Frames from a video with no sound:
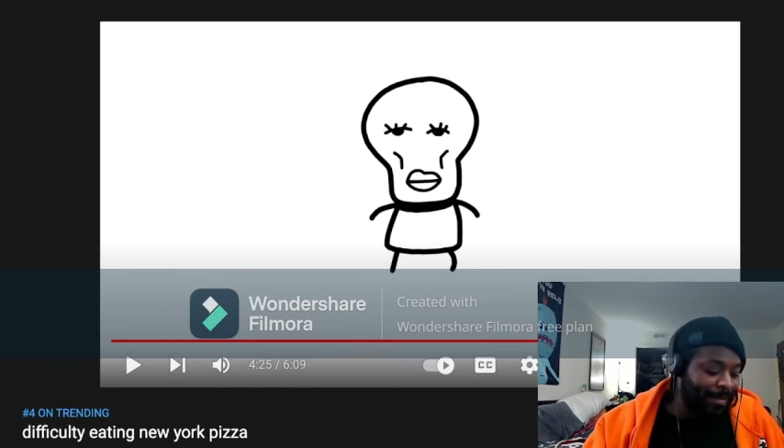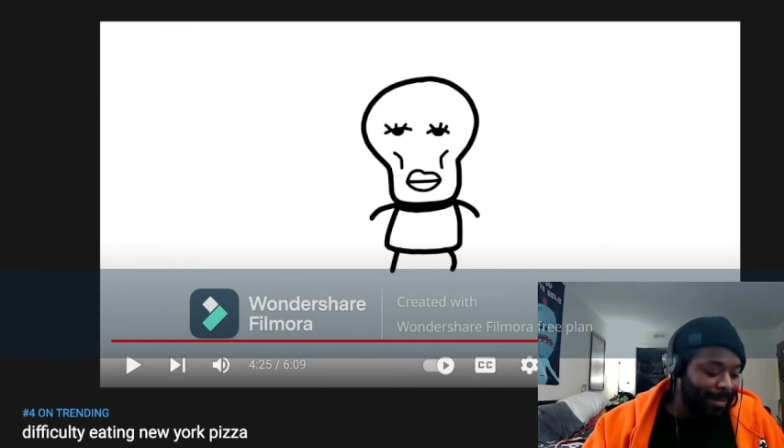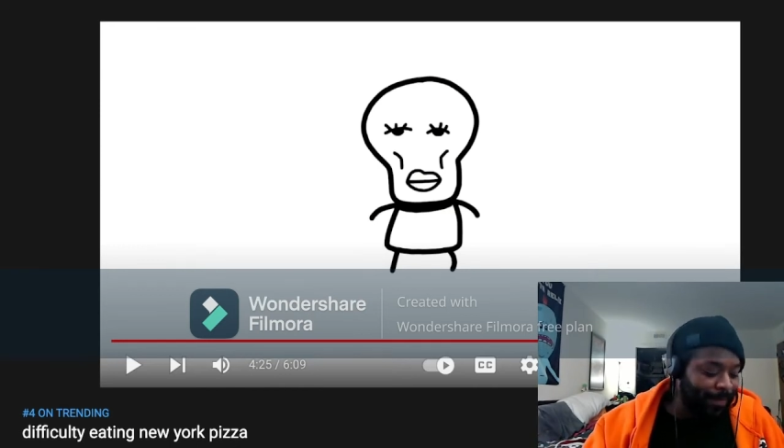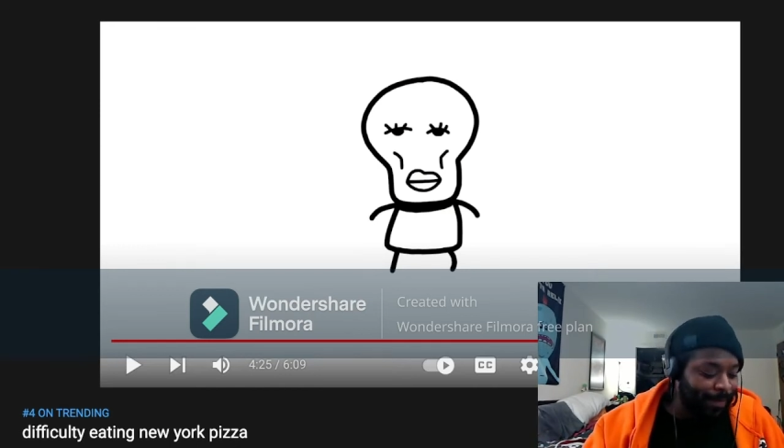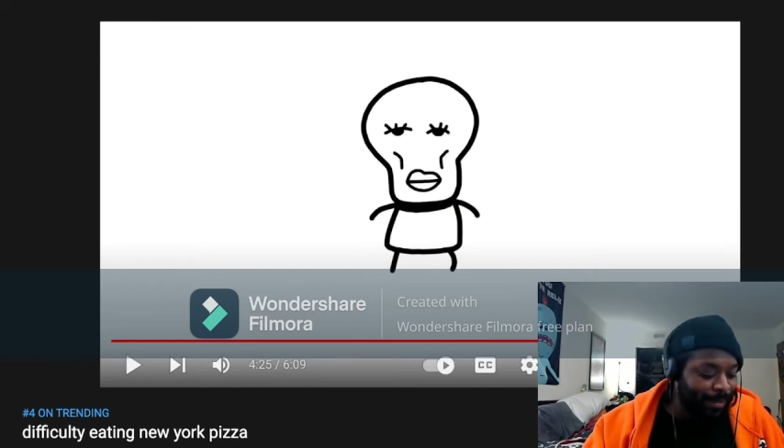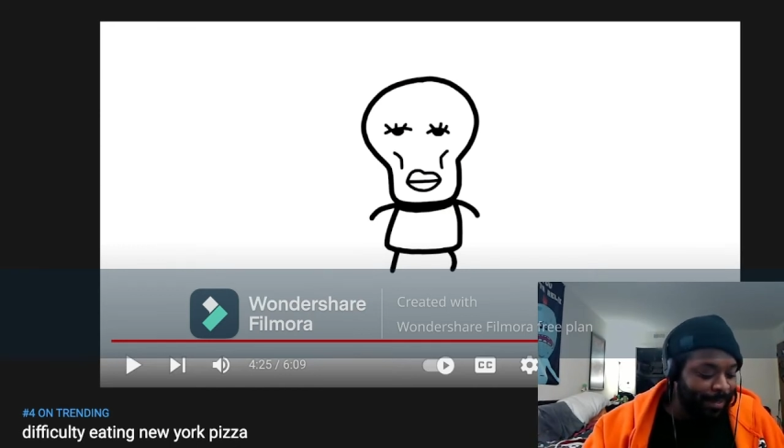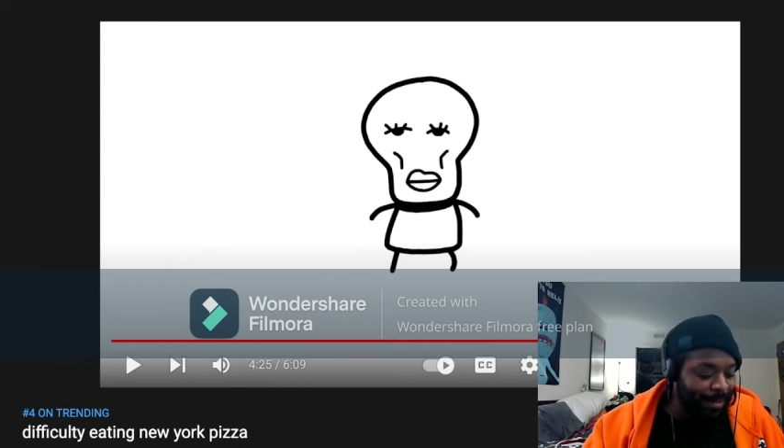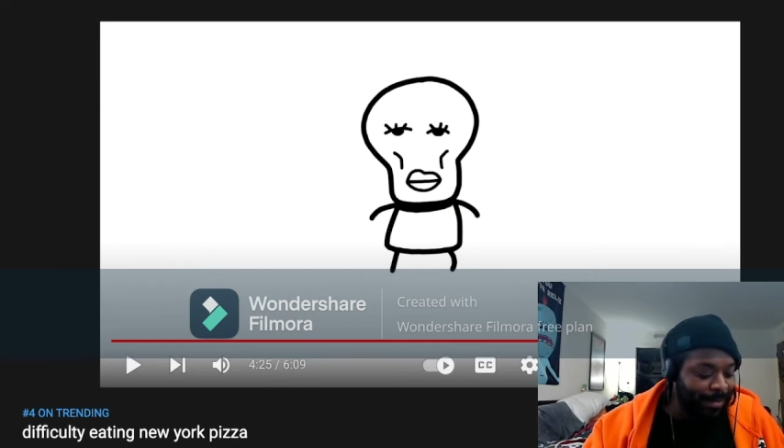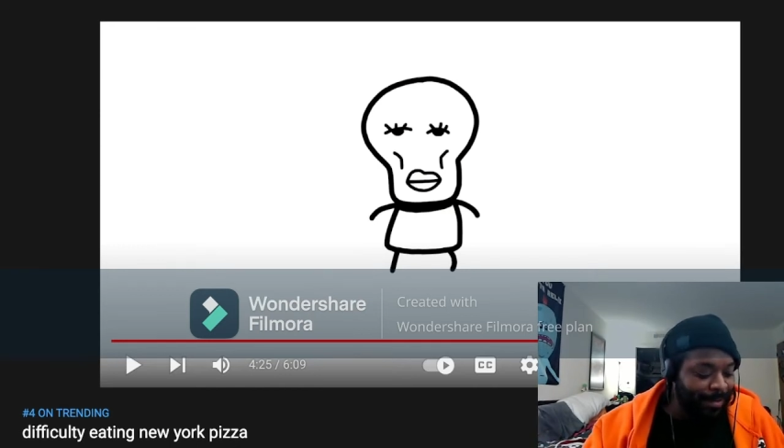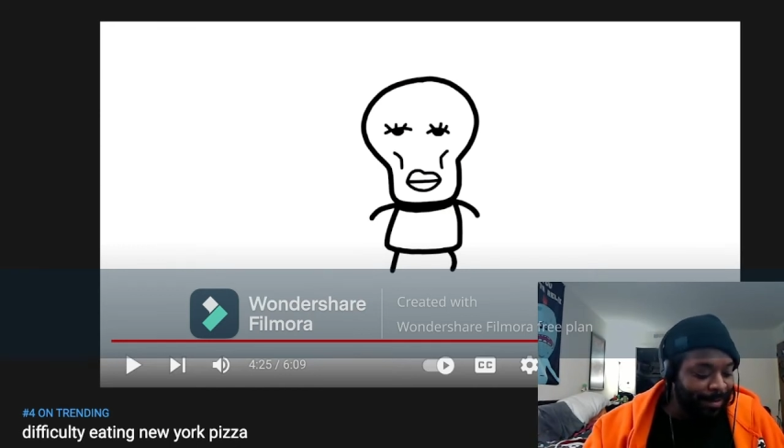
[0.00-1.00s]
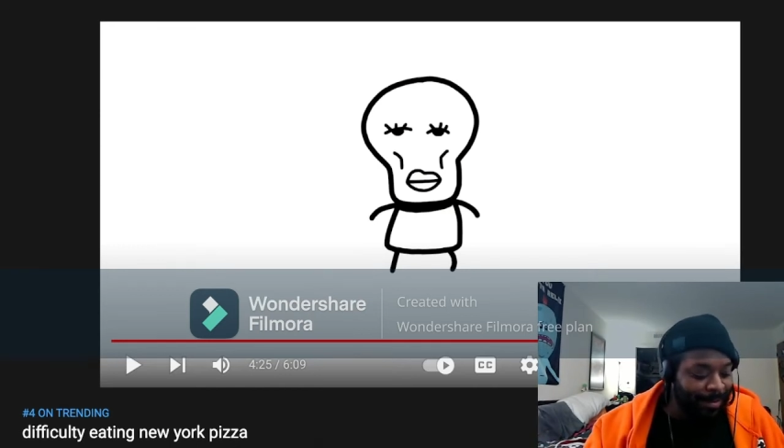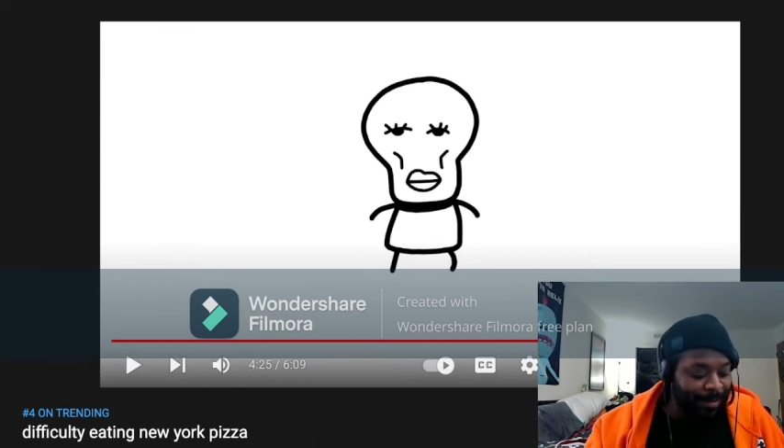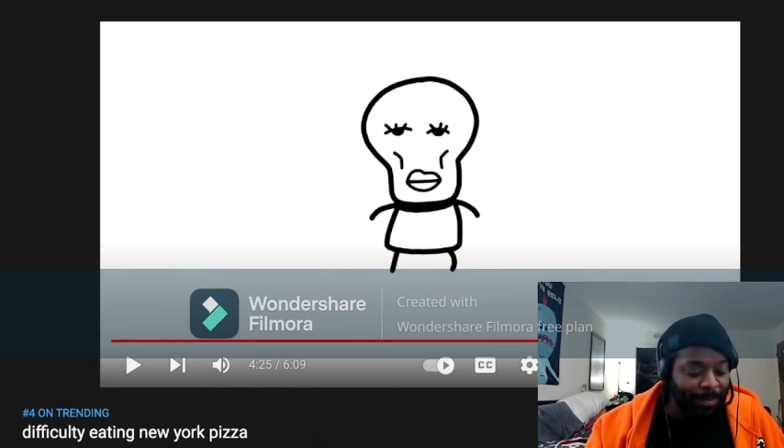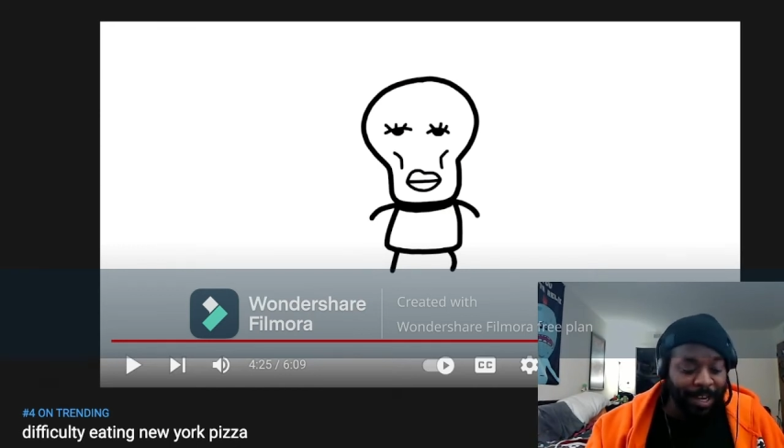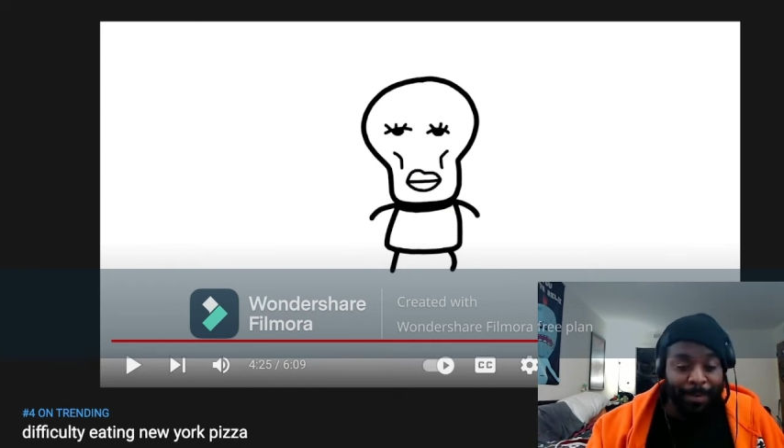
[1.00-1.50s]
have you seen
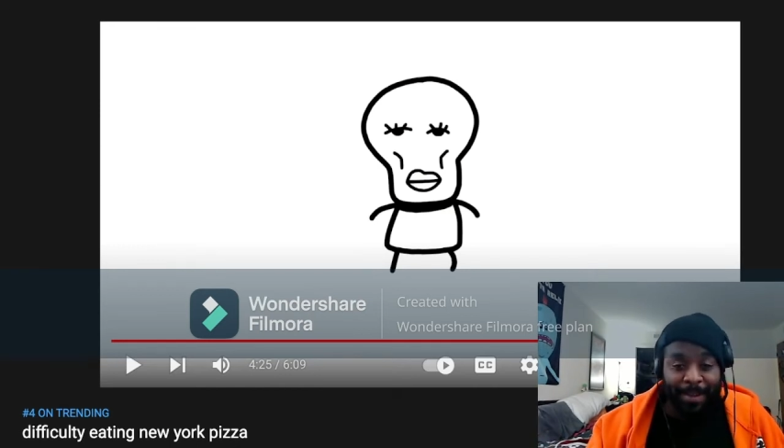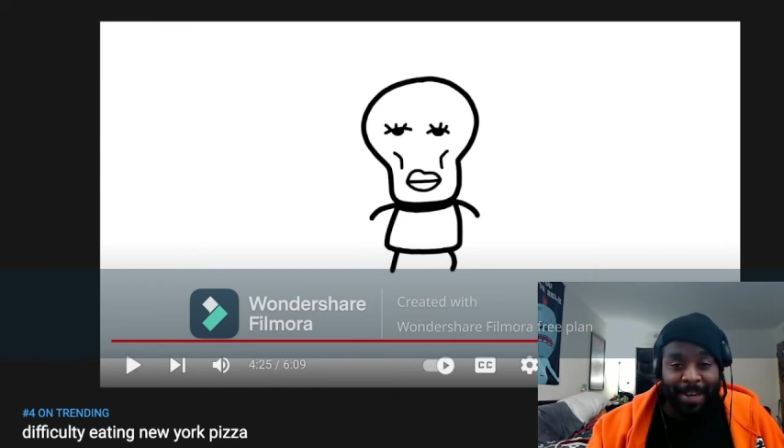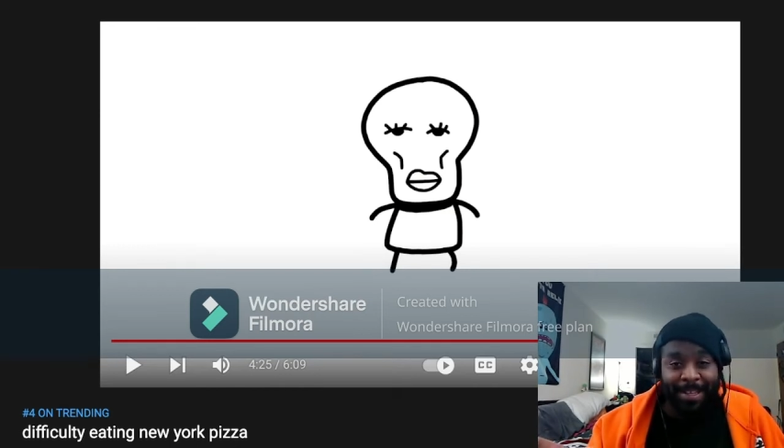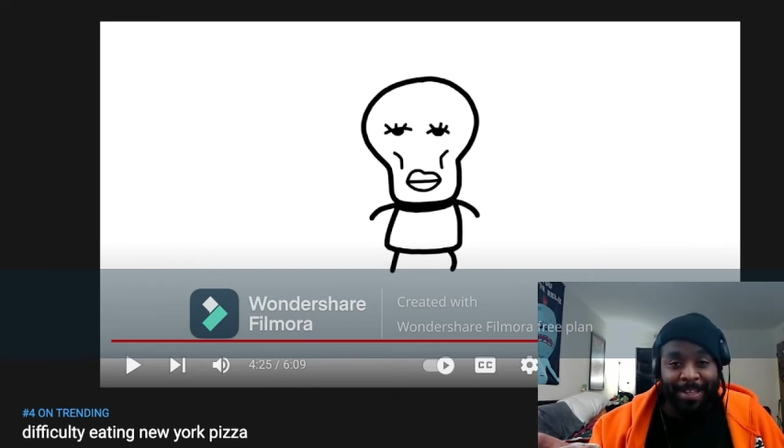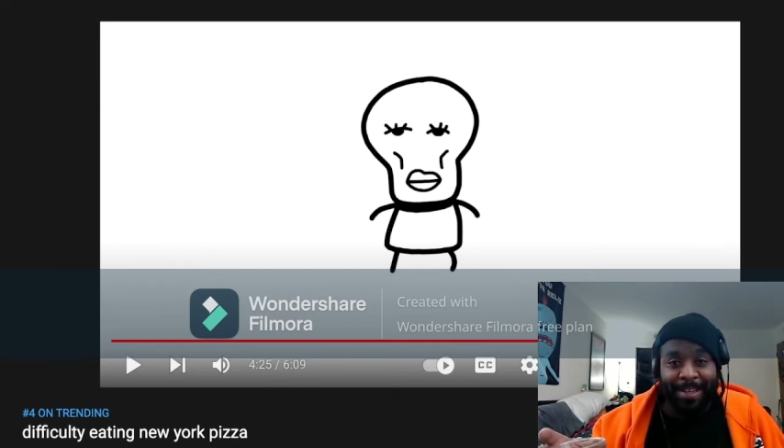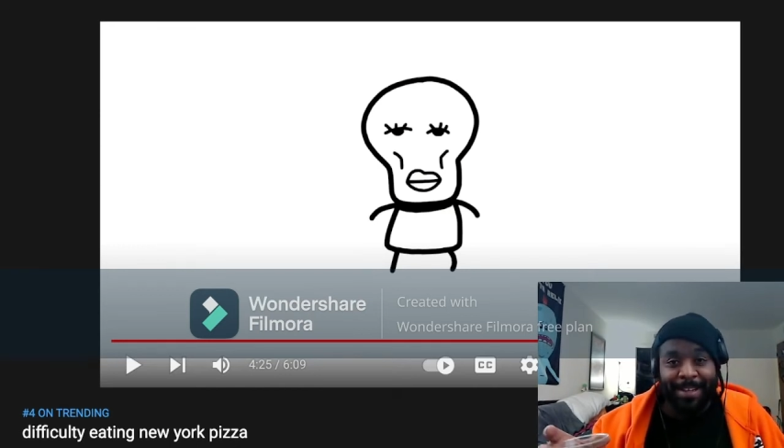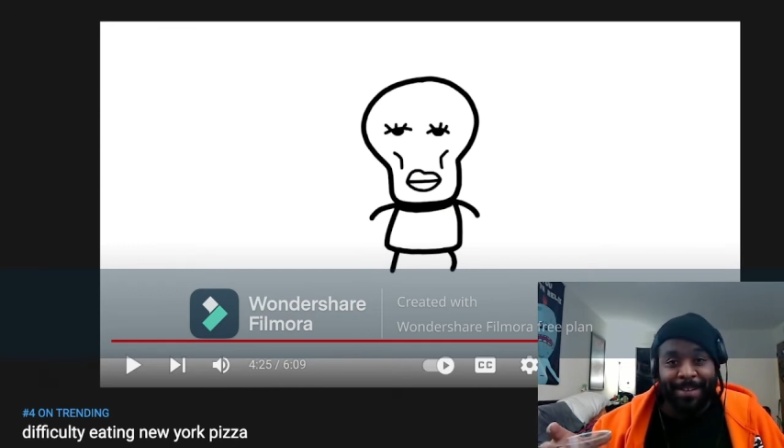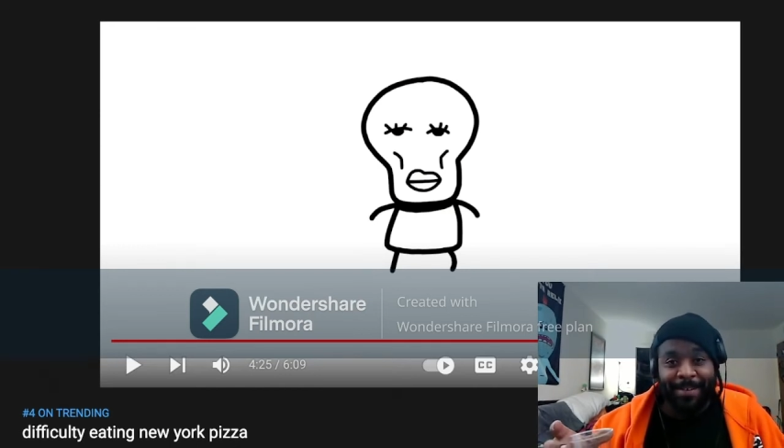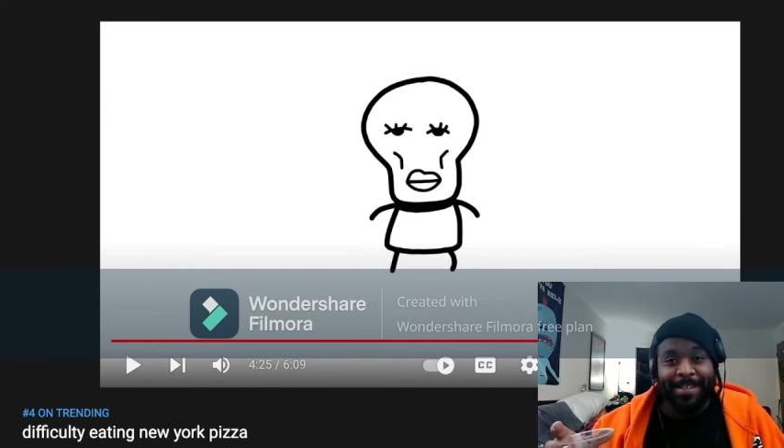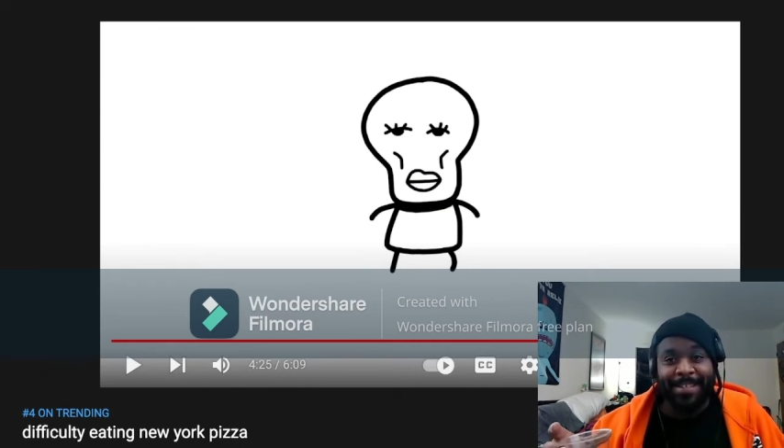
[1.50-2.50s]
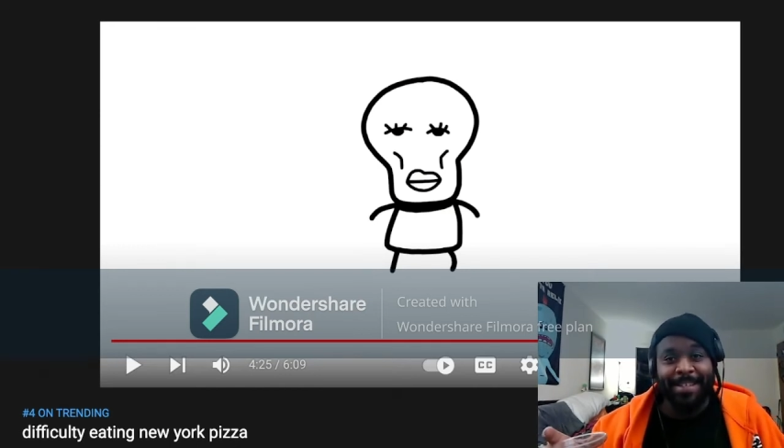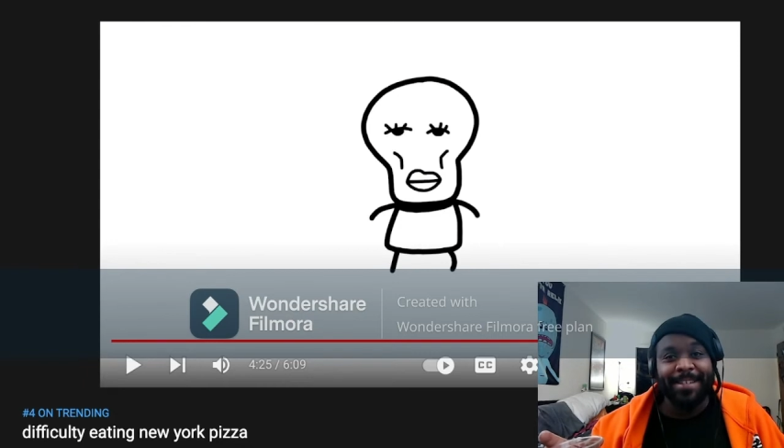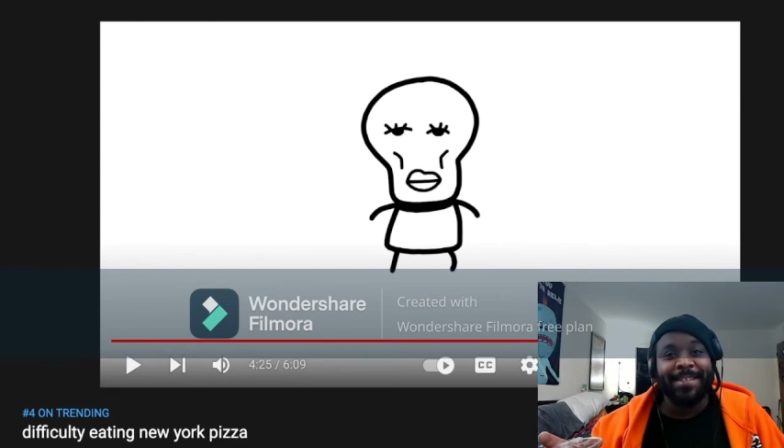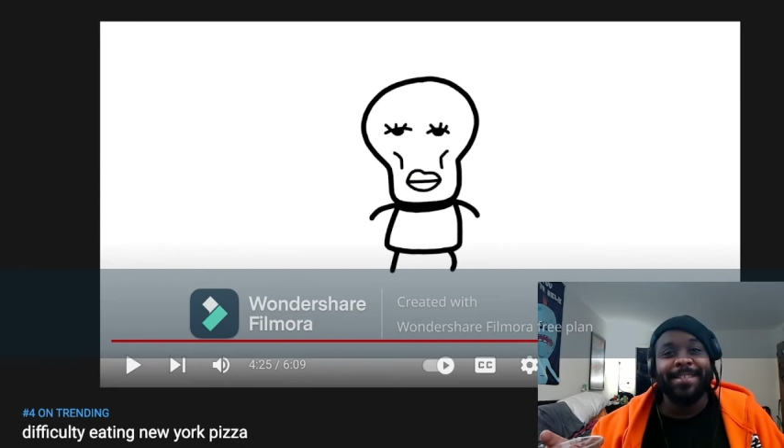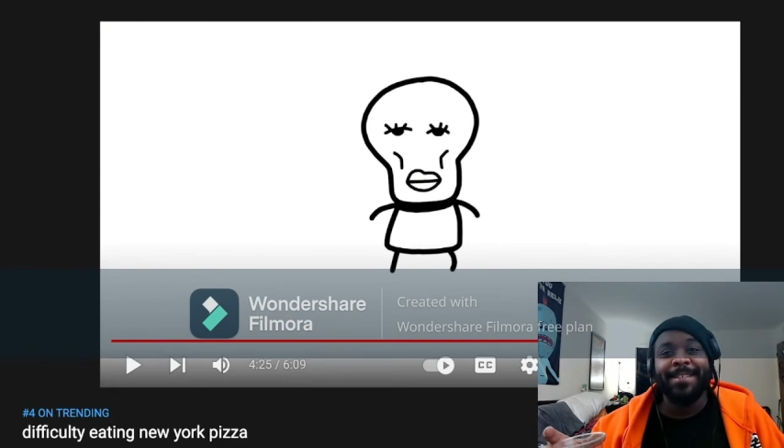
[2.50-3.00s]
a baby alligator on a
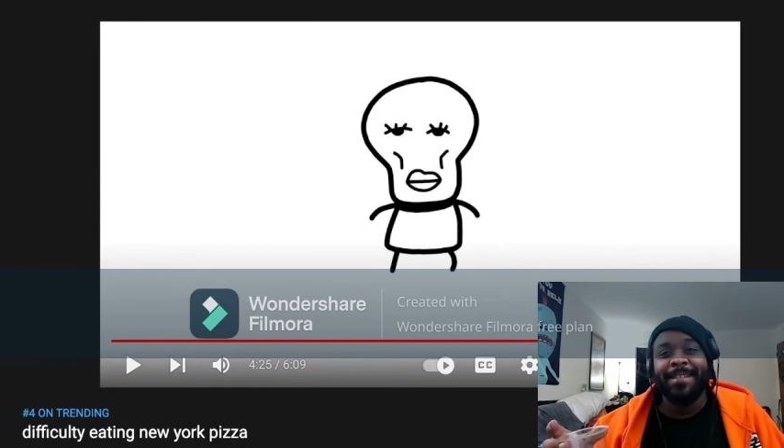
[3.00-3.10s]
leash?